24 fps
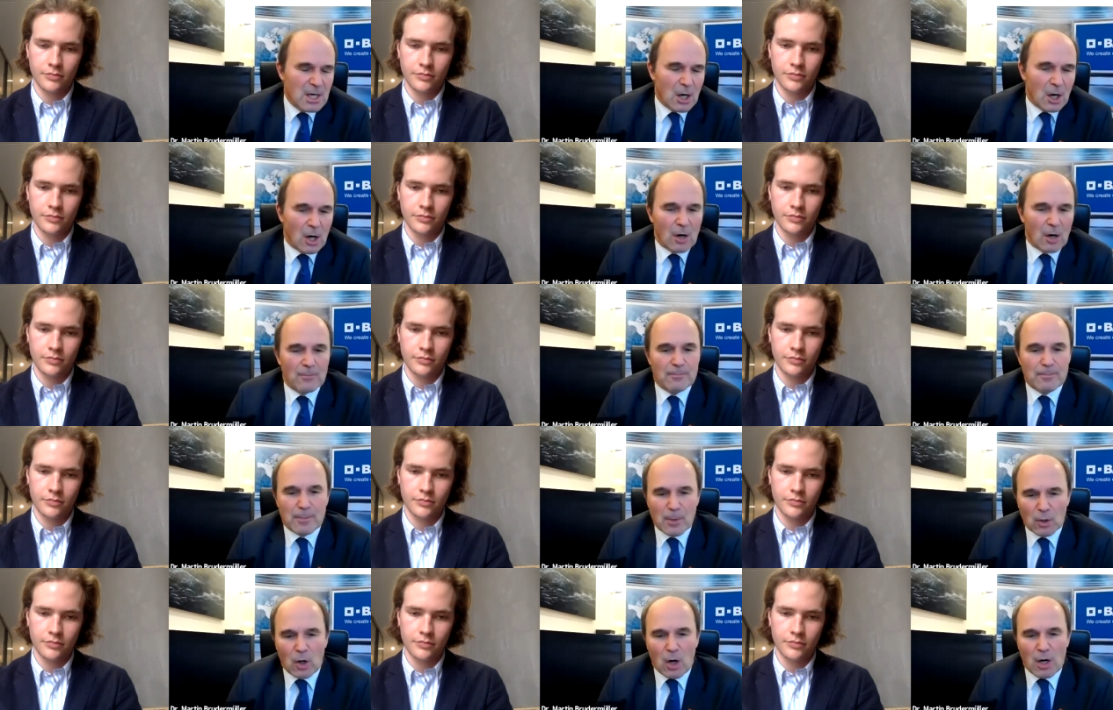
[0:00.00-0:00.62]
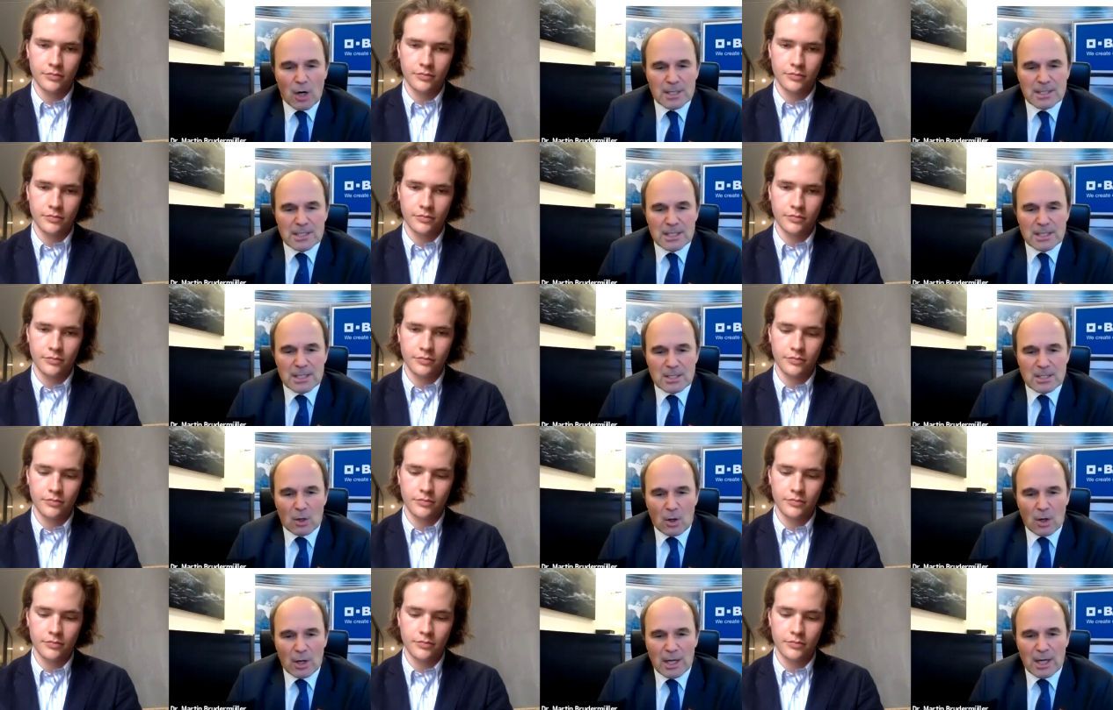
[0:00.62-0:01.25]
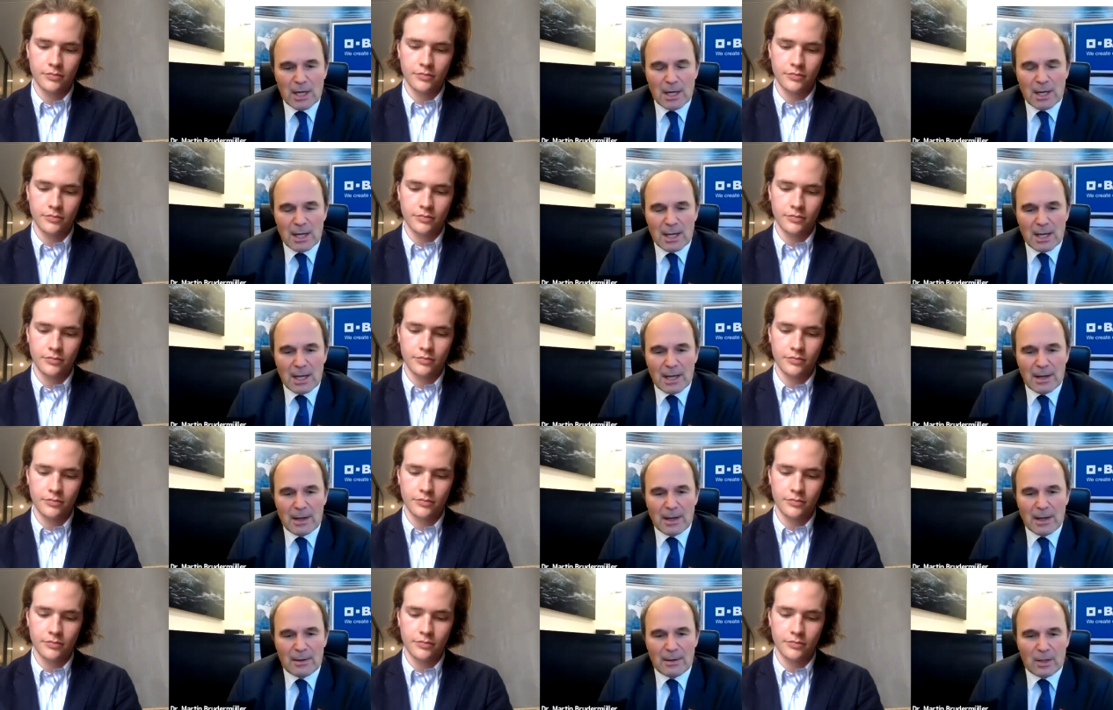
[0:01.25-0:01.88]
Speaker 1: of pyrolysis oil uh,
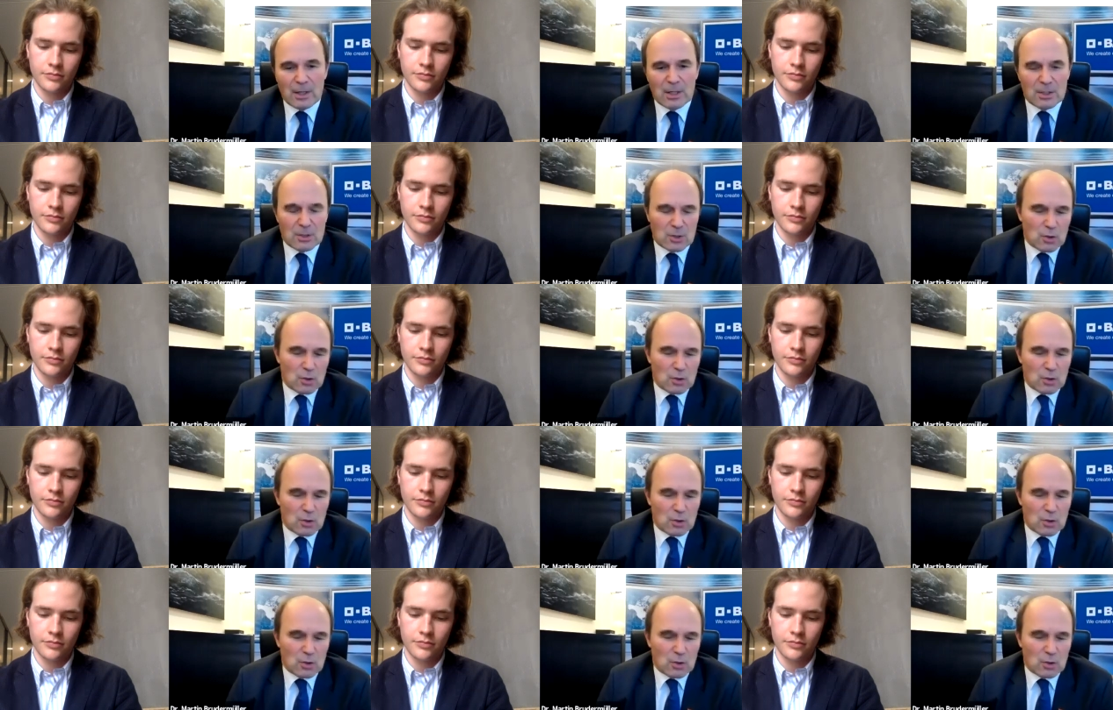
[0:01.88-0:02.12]
uh,